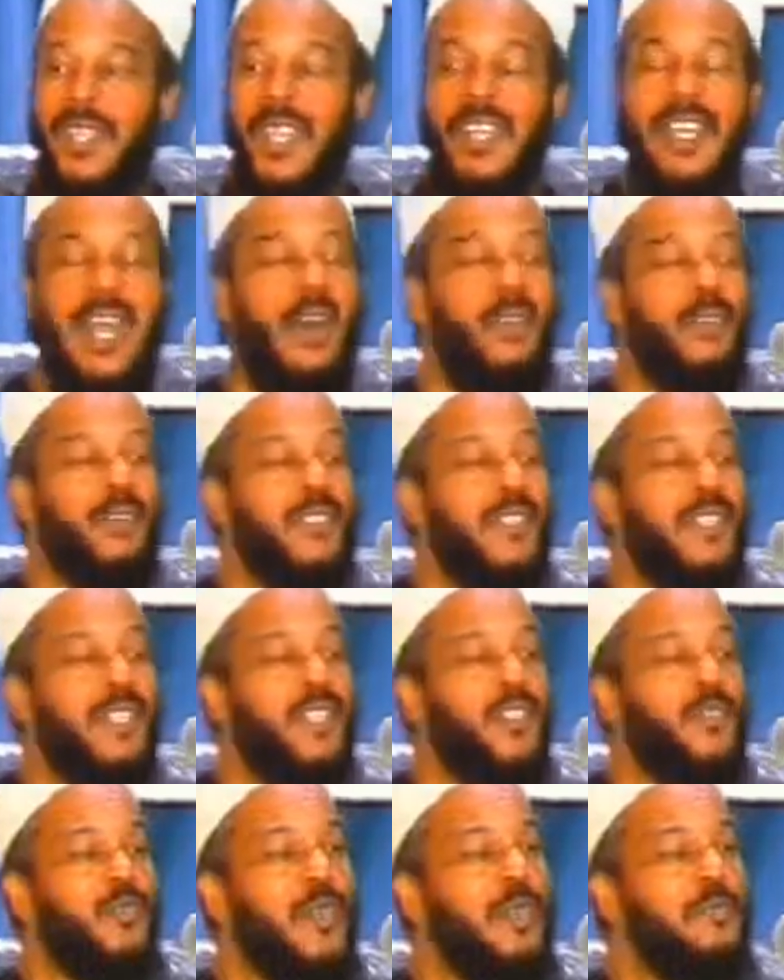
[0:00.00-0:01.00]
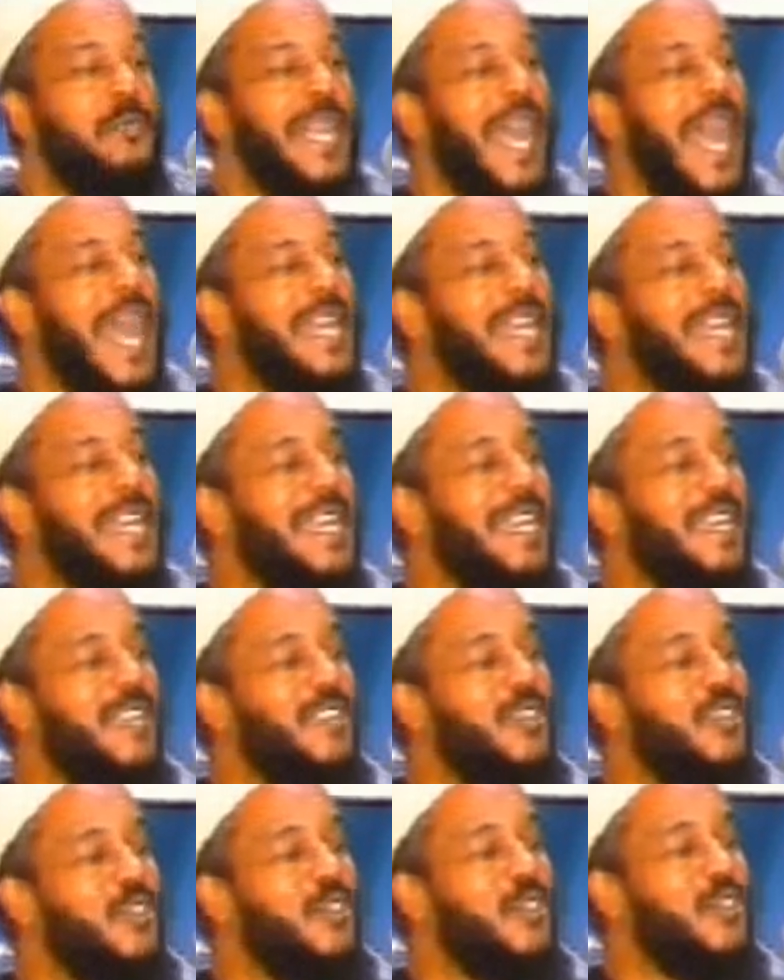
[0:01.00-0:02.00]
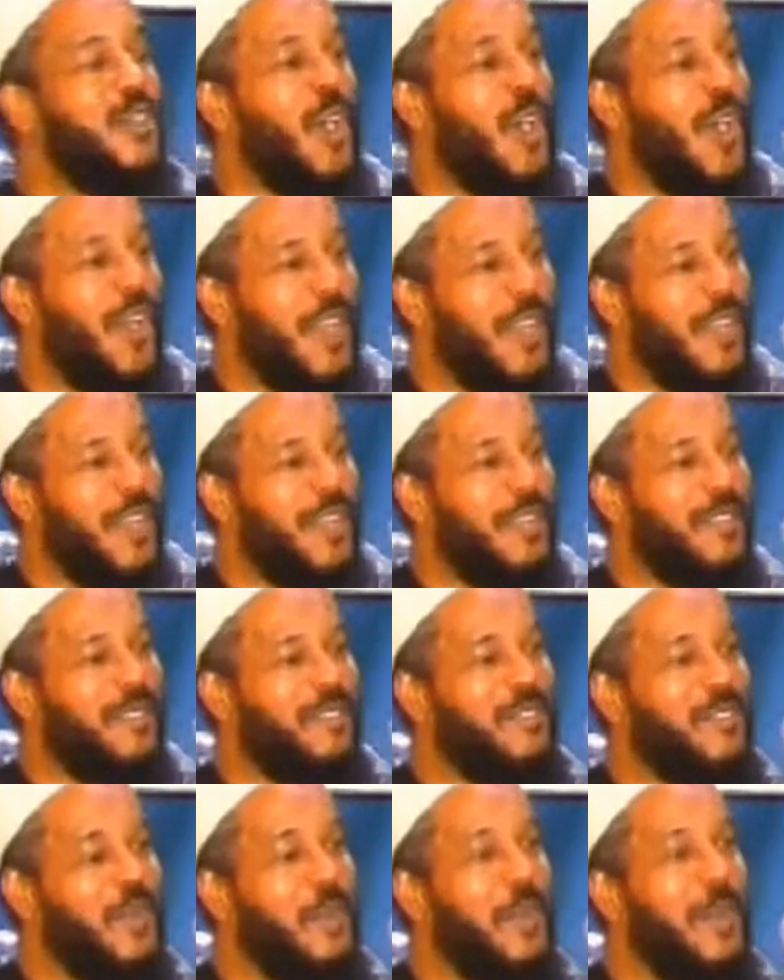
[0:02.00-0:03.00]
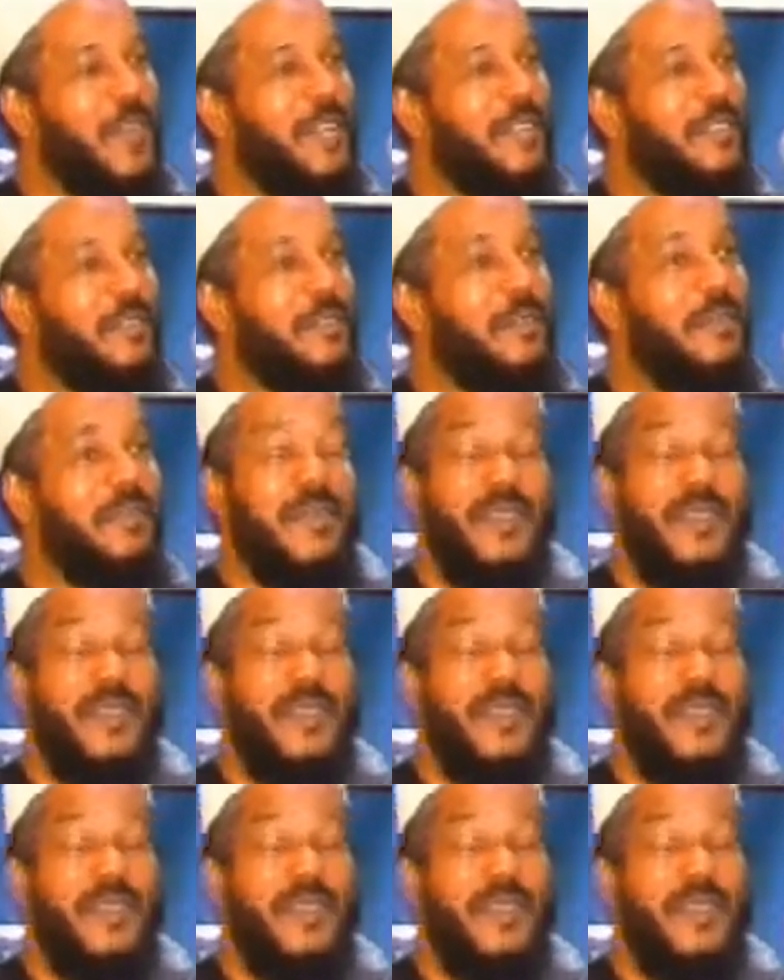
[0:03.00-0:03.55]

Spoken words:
announces we'll be landing in New York in so many,